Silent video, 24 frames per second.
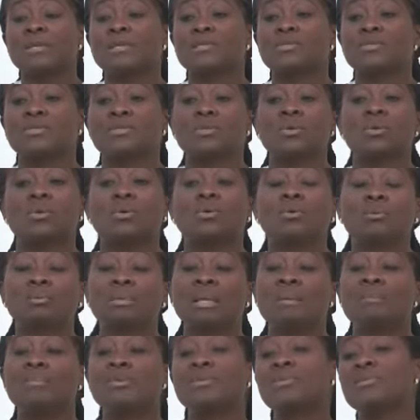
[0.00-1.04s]
So
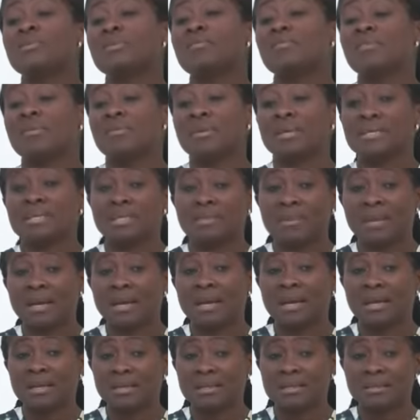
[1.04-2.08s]
let me use a very
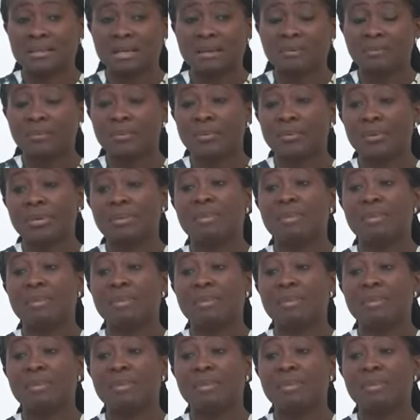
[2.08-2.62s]
typical example.